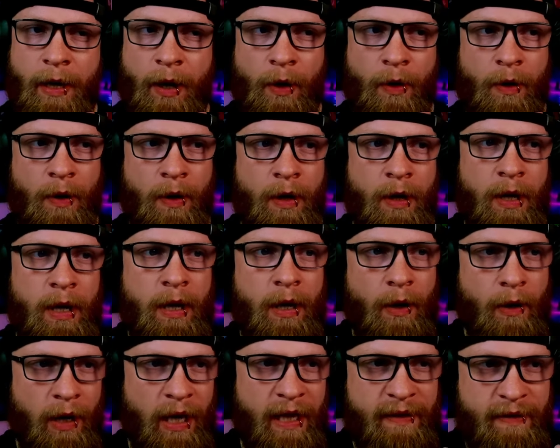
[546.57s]
or
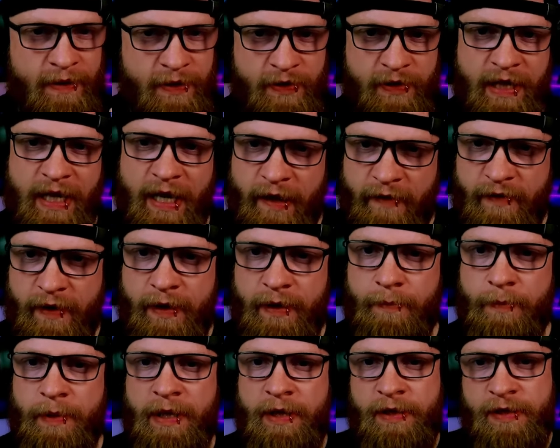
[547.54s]
like the
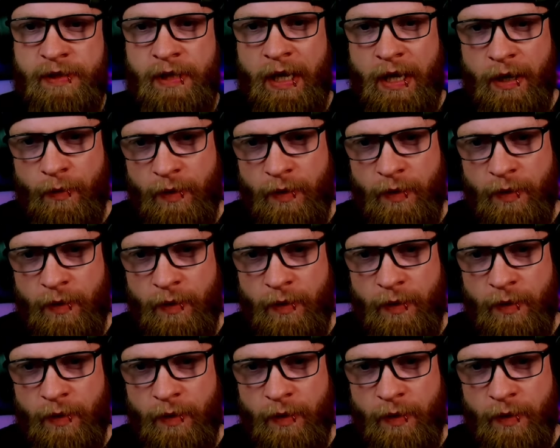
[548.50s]
savior, because